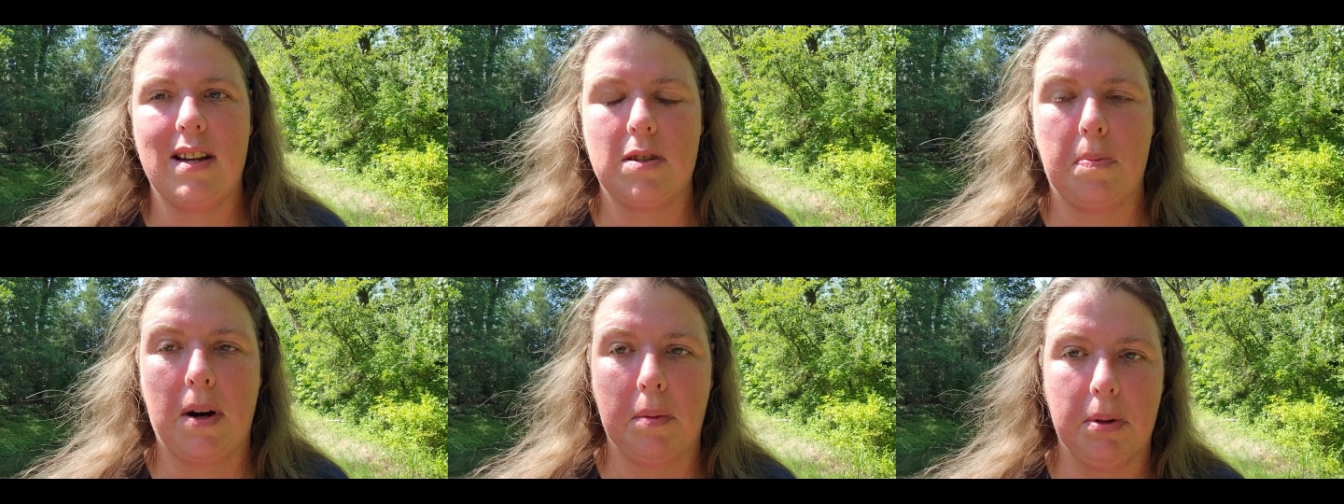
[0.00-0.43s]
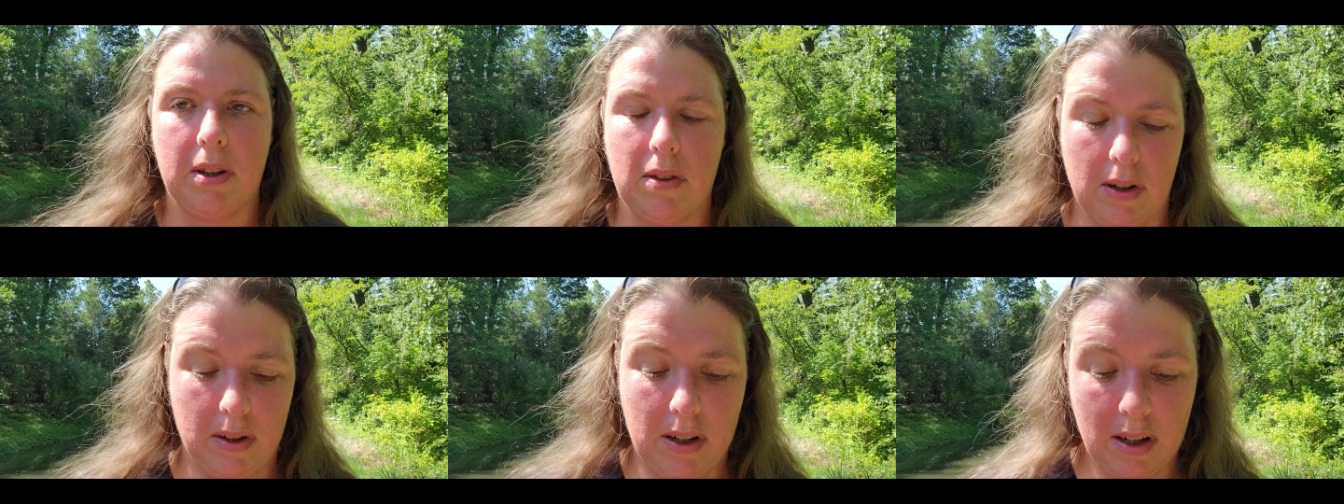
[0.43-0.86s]
it's a public
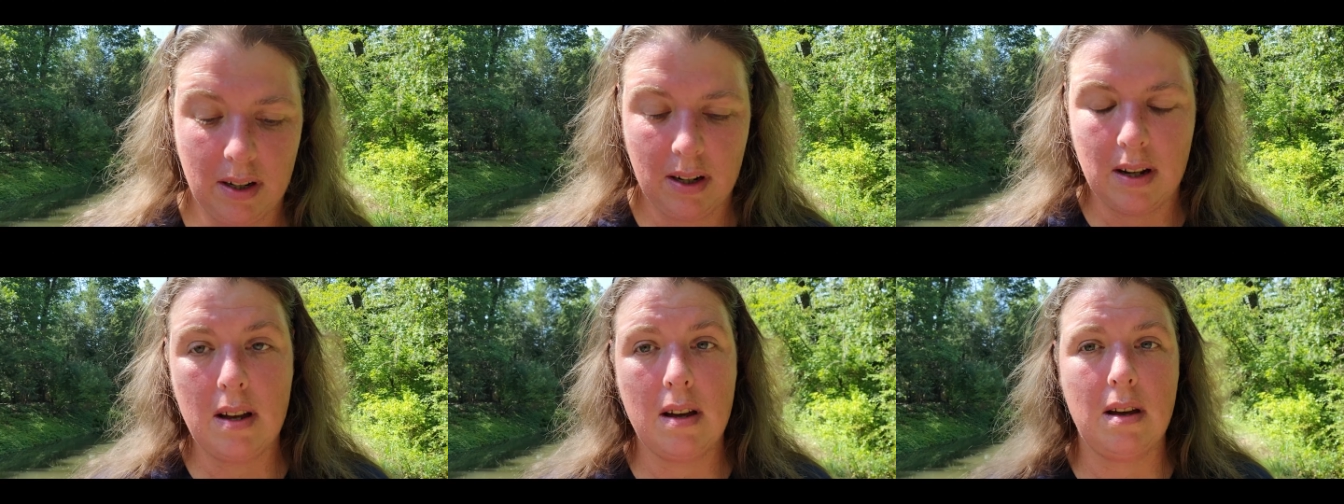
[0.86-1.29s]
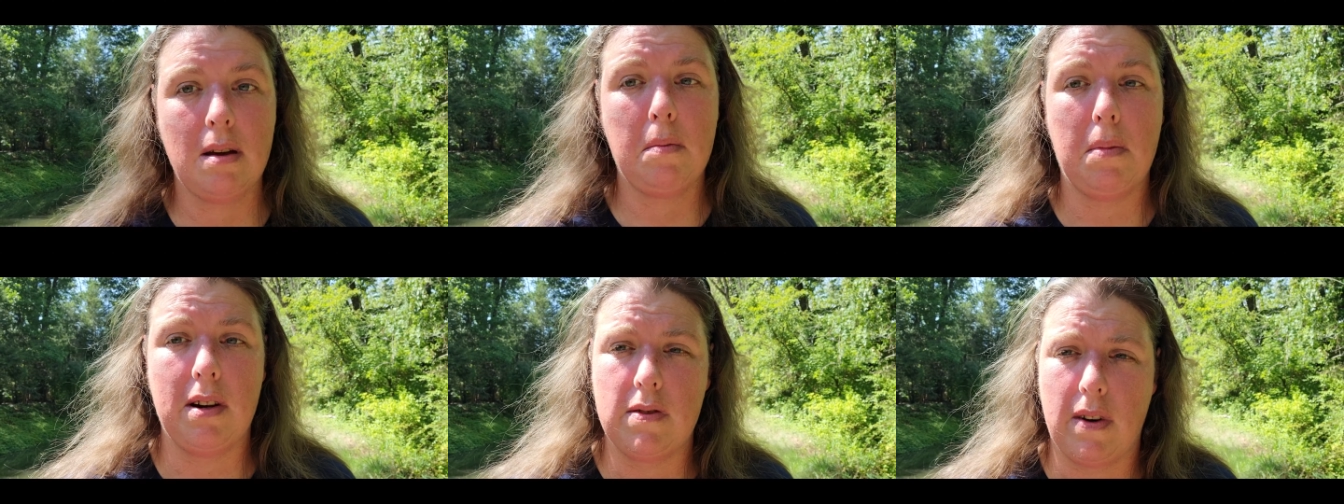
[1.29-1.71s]
road
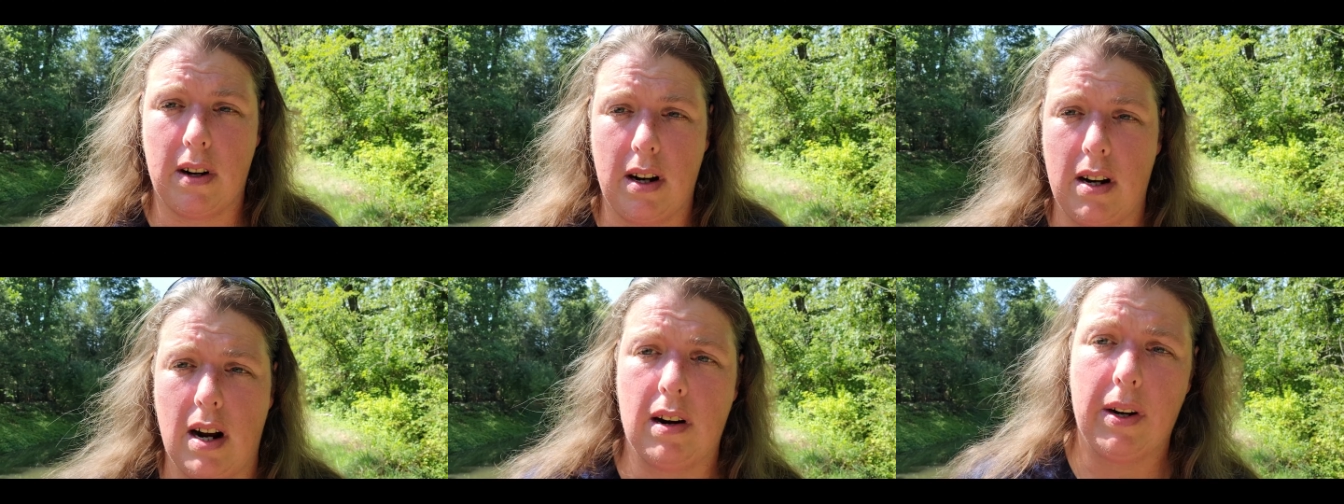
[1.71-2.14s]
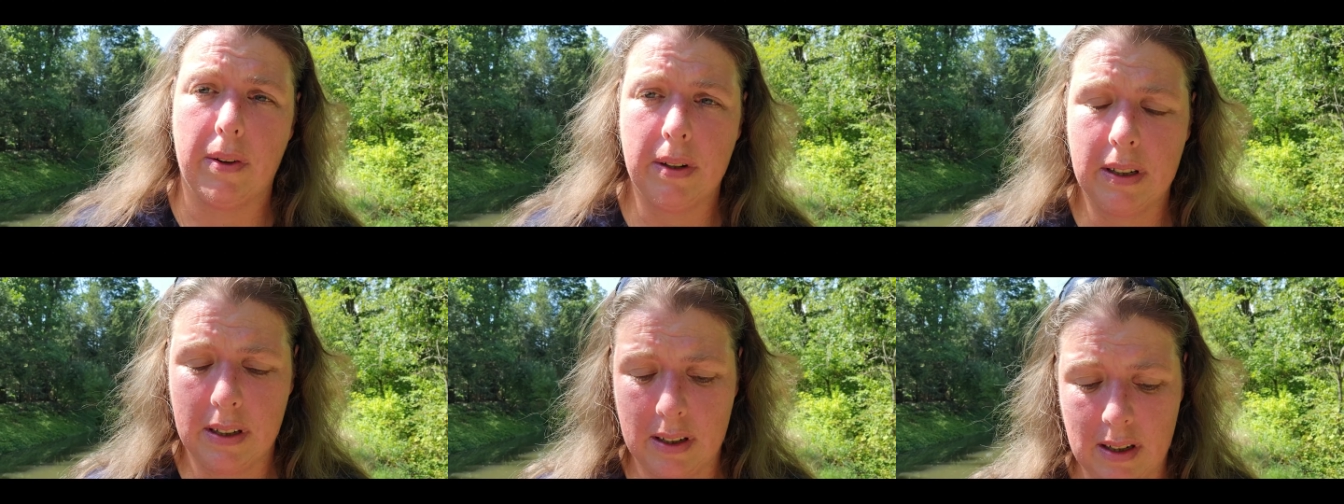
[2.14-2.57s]
It's very
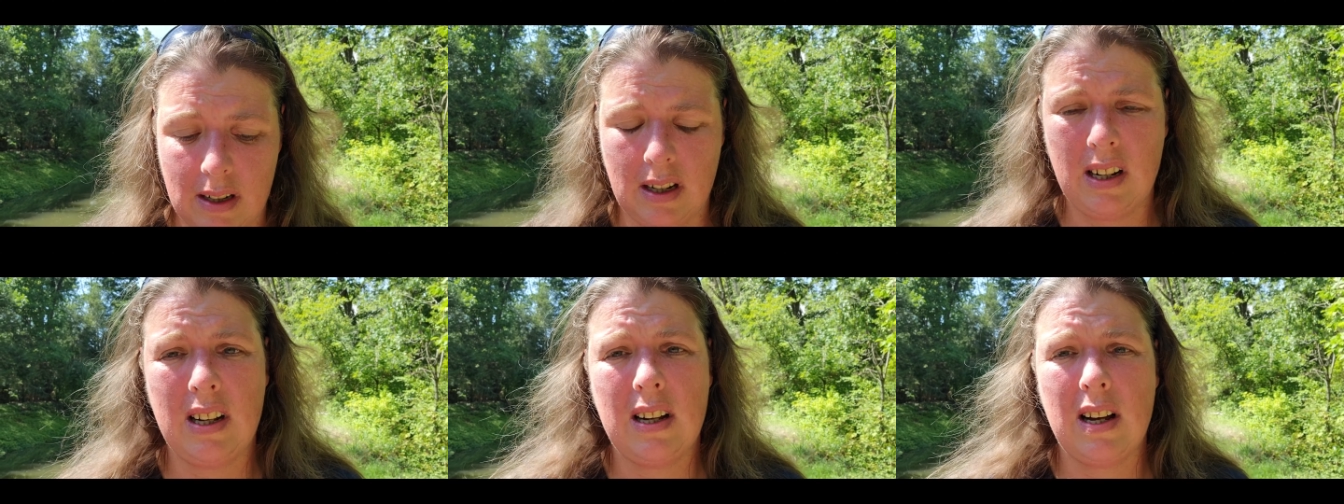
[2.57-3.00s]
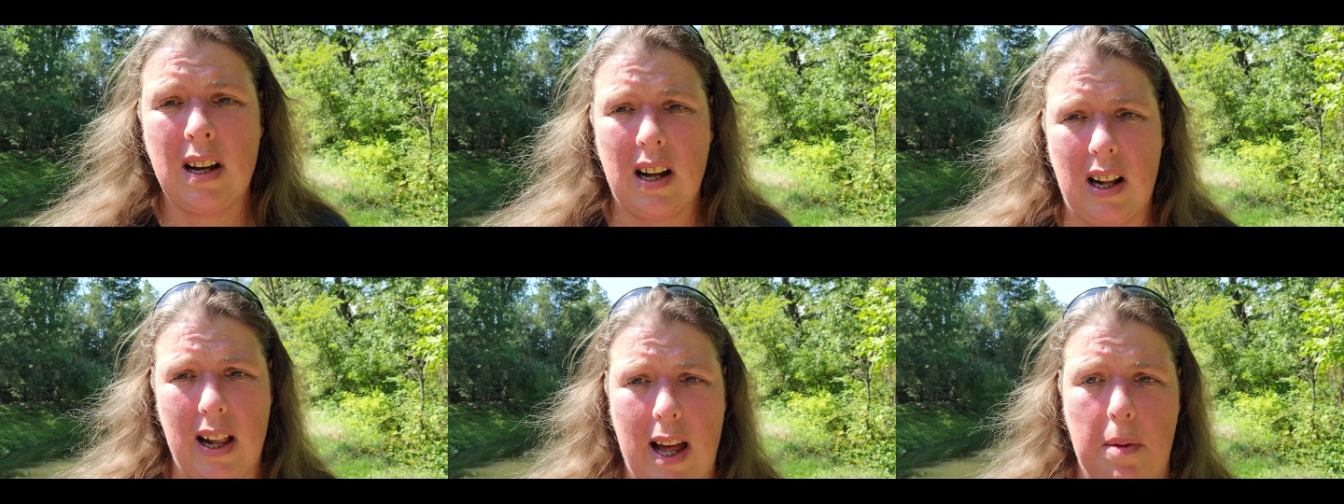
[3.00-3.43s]
narrow.
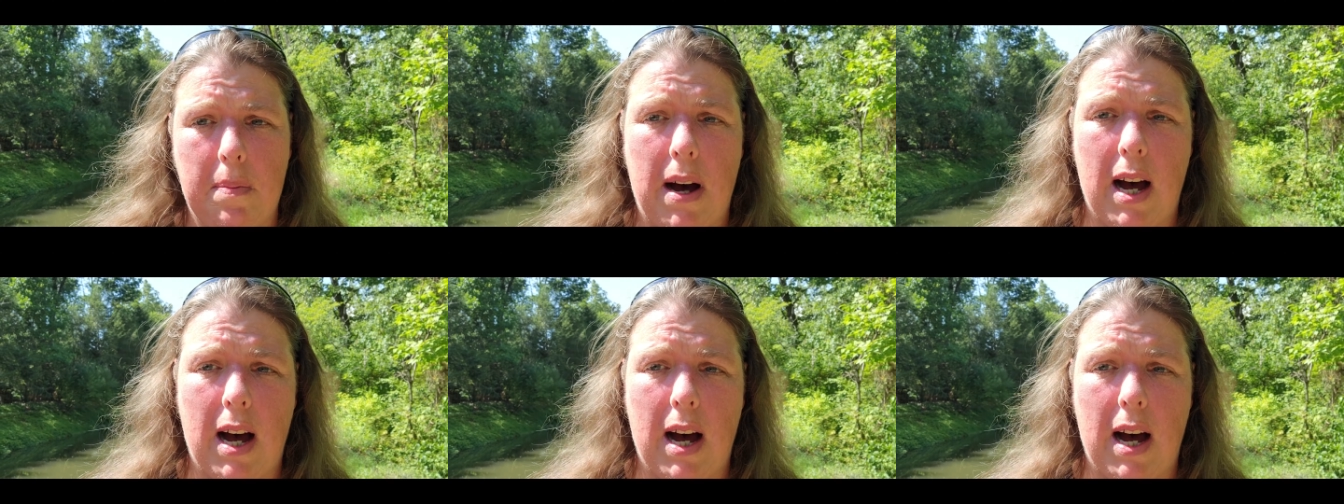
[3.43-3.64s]
I'll have